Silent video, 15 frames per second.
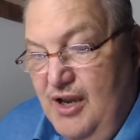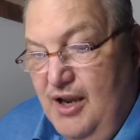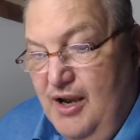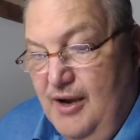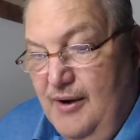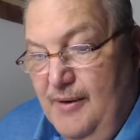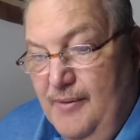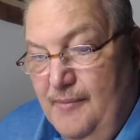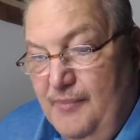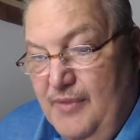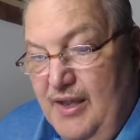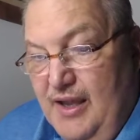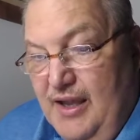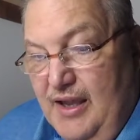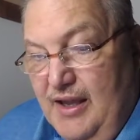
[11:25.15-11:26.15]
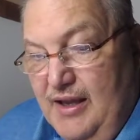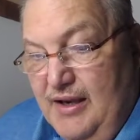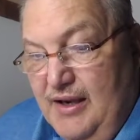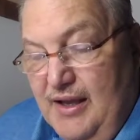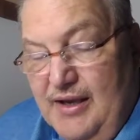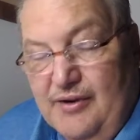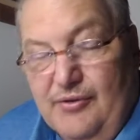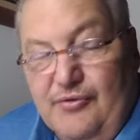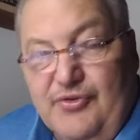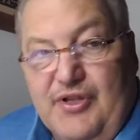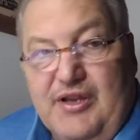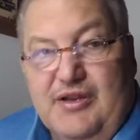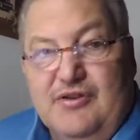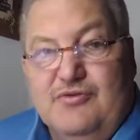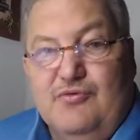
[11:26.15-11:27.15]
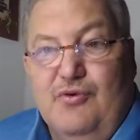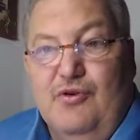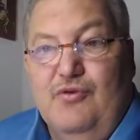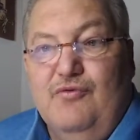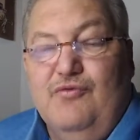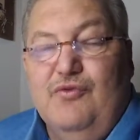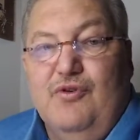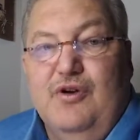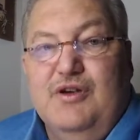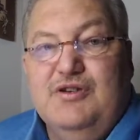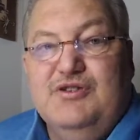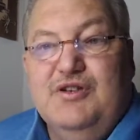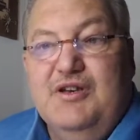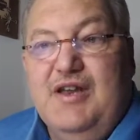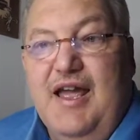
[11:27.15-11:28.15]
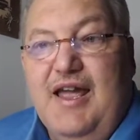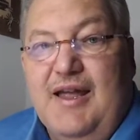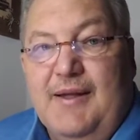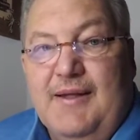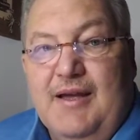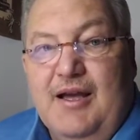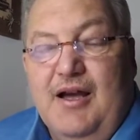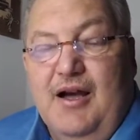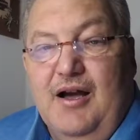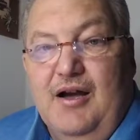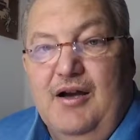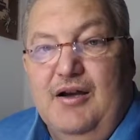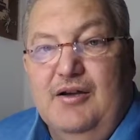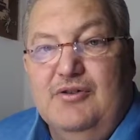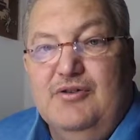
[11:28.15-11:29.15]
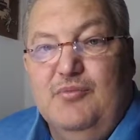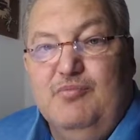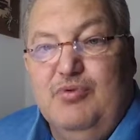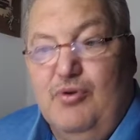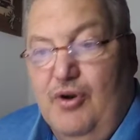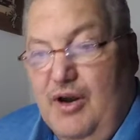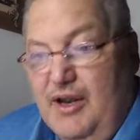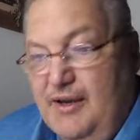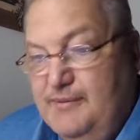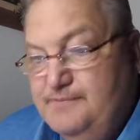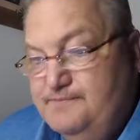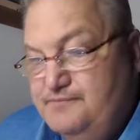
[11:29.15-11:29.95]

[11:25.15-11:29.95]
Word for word: um, and I don't think it's wrong for us today to pray